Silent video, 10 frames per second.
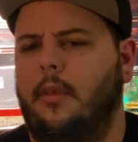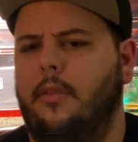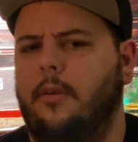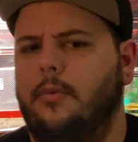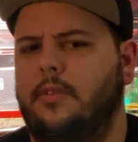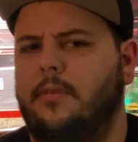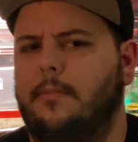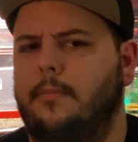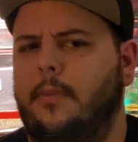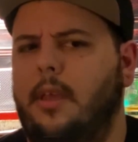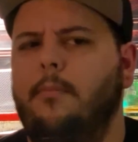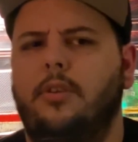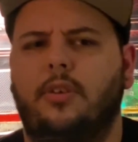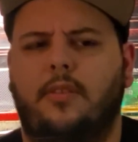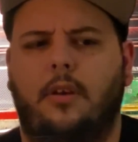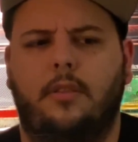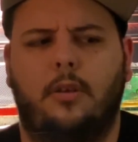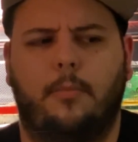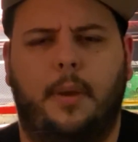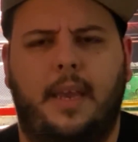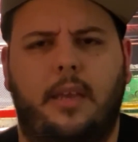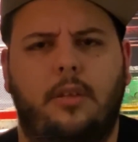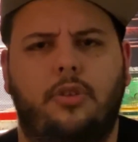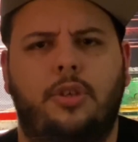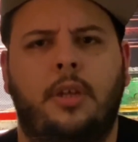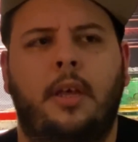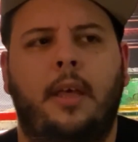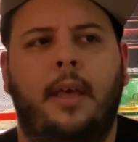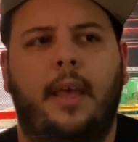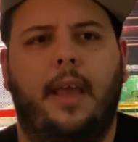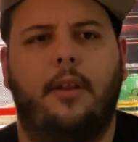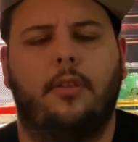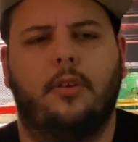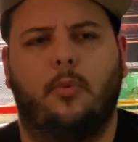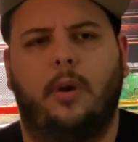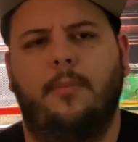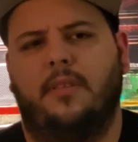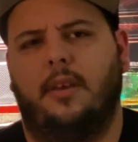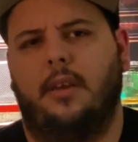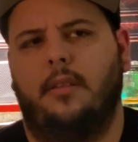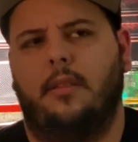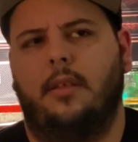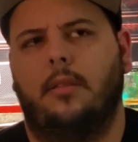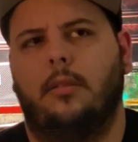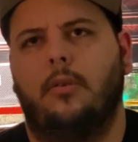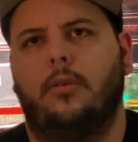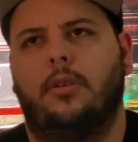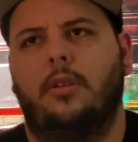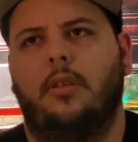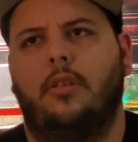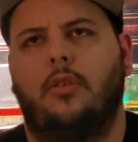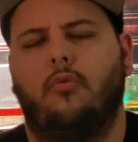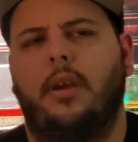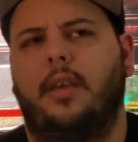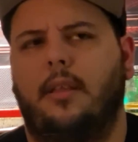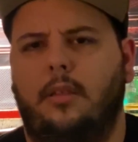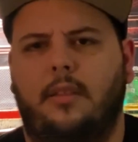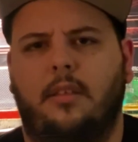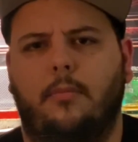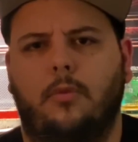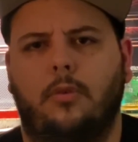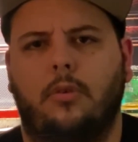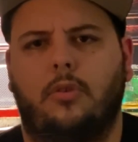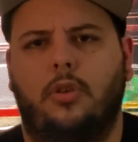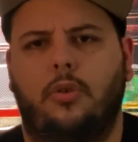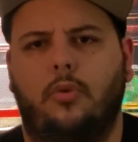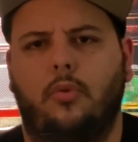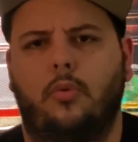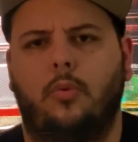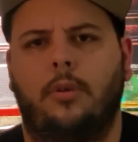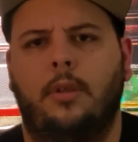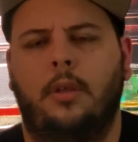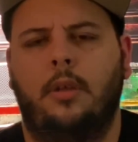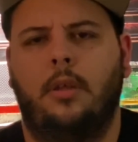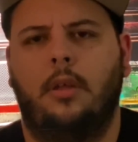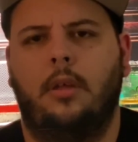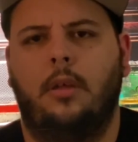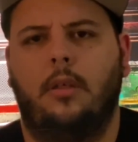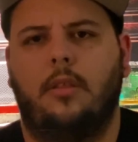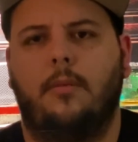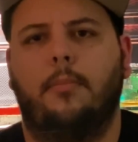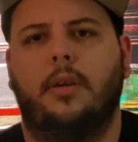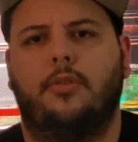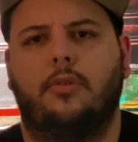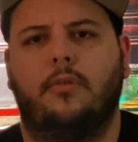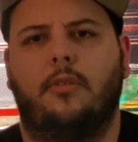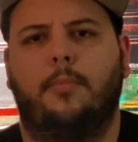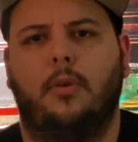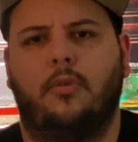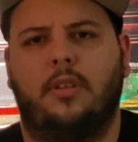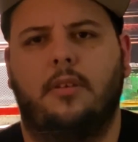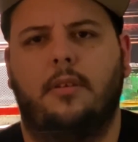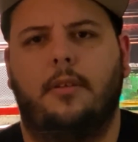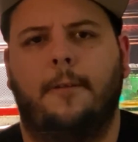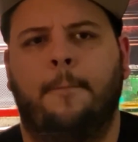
There was some images on their page and on their website that looked strikingly similar to some pictures posted